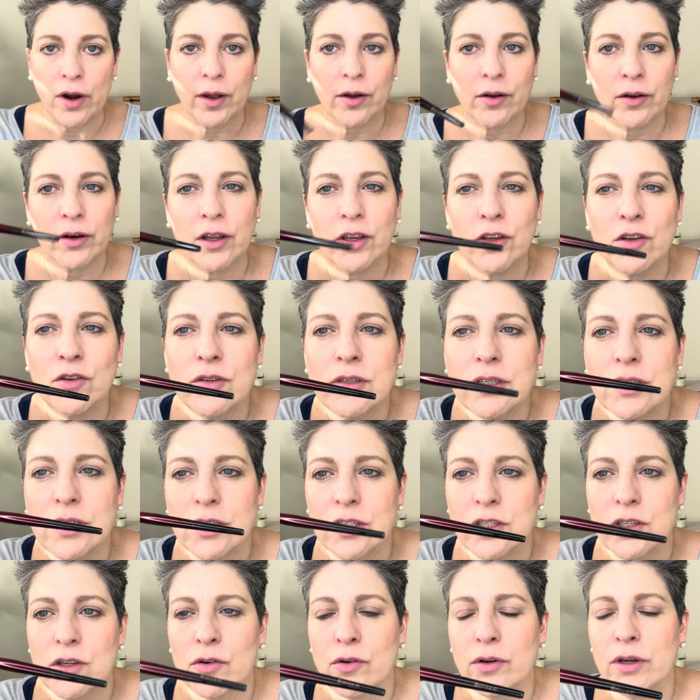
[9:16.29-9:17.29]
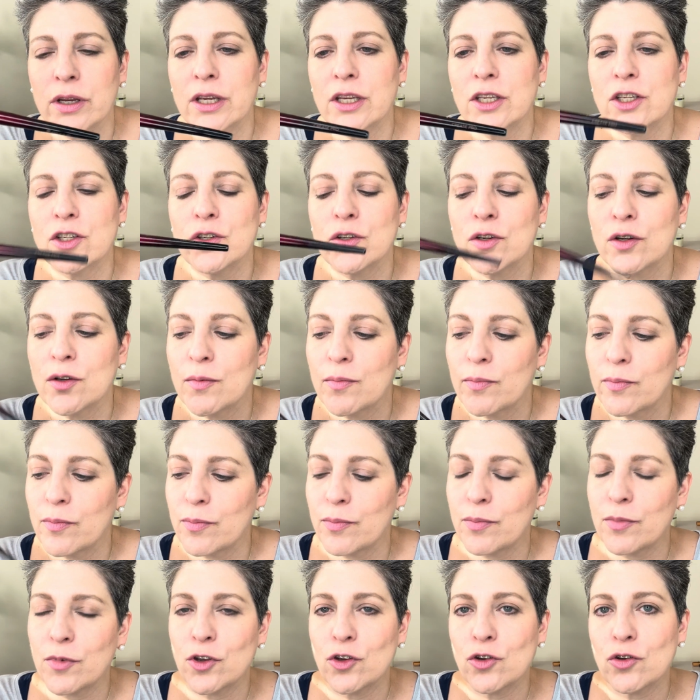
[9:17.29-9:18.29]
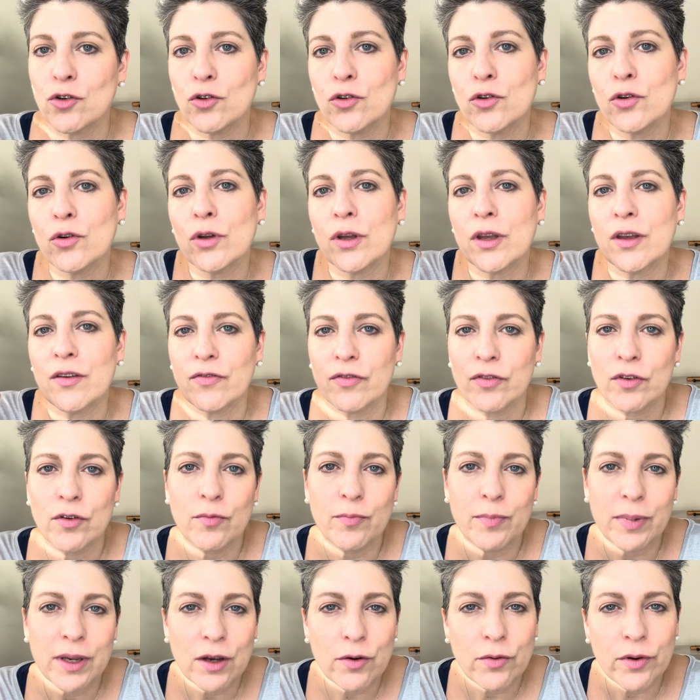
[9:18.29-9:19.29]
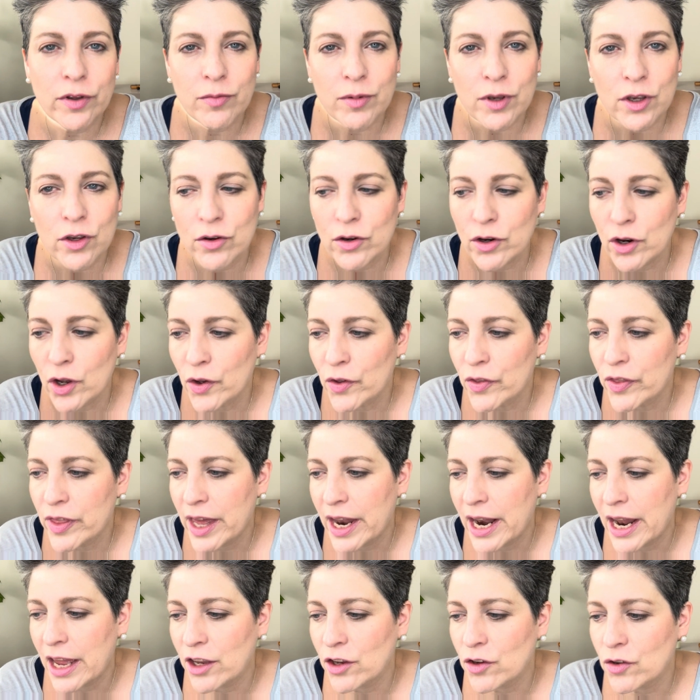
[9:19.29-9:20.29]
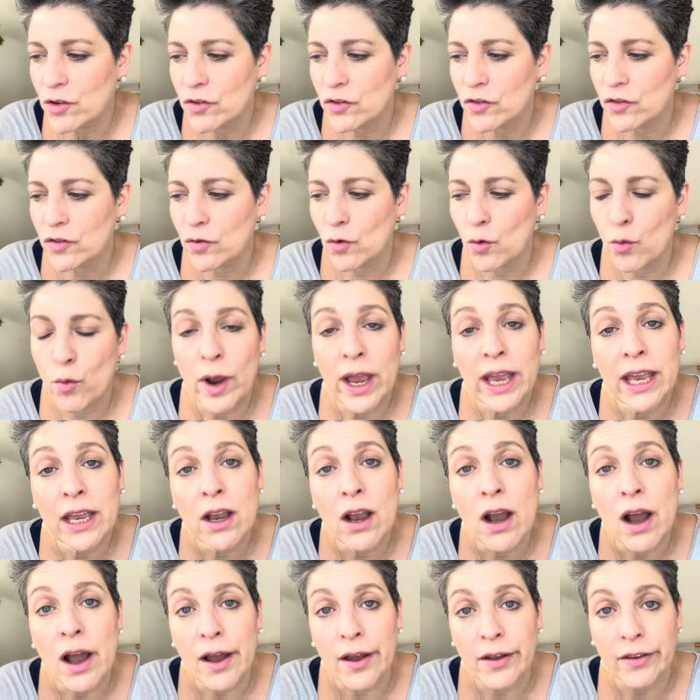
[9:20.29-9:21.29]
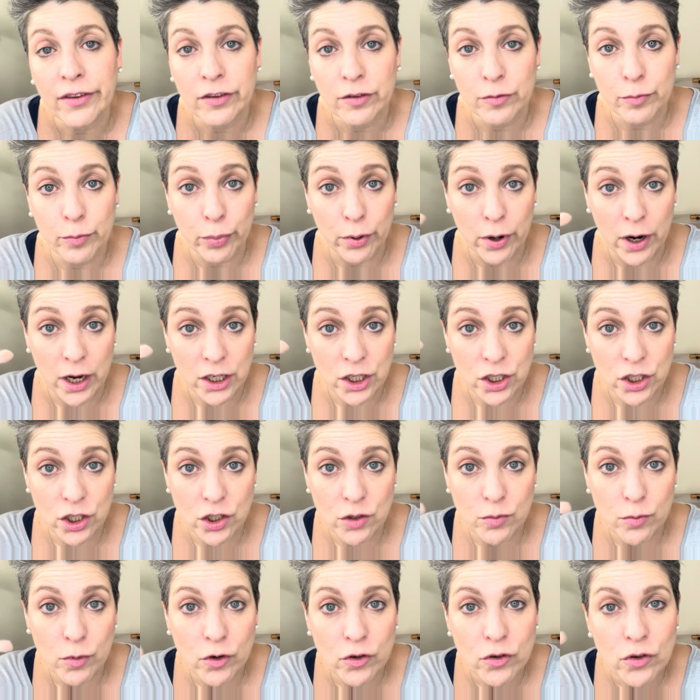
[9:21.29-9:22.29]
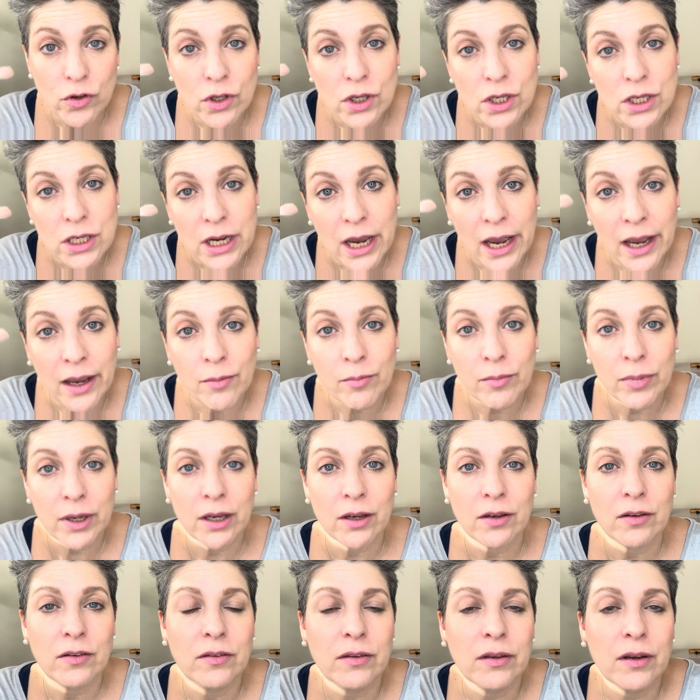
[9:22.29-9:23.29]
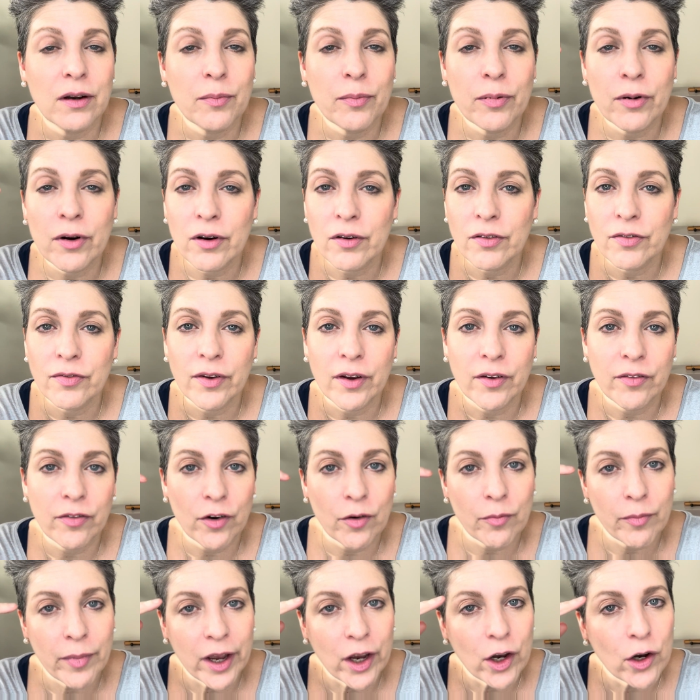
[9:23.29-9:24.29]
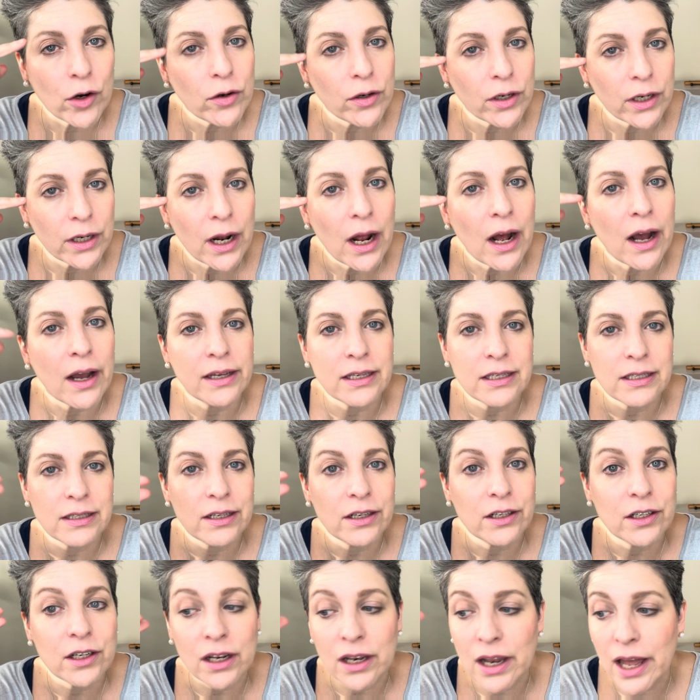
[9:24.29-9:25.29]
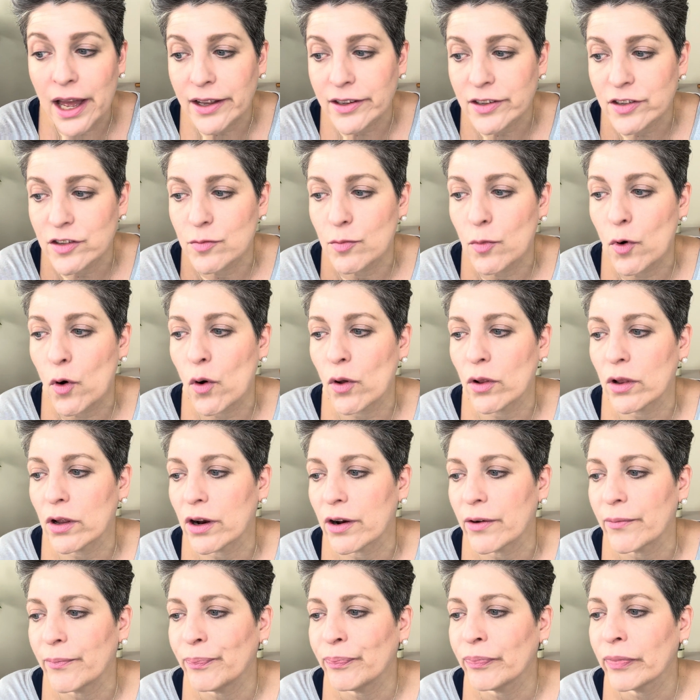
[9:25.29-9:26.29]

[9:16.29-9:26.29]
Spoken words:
I'm gonna use the Sonia. If you've been with me, you know that I use Wayne Goss brushes most of the time because they're perfect for my hooded eyes. They're a lot smaller.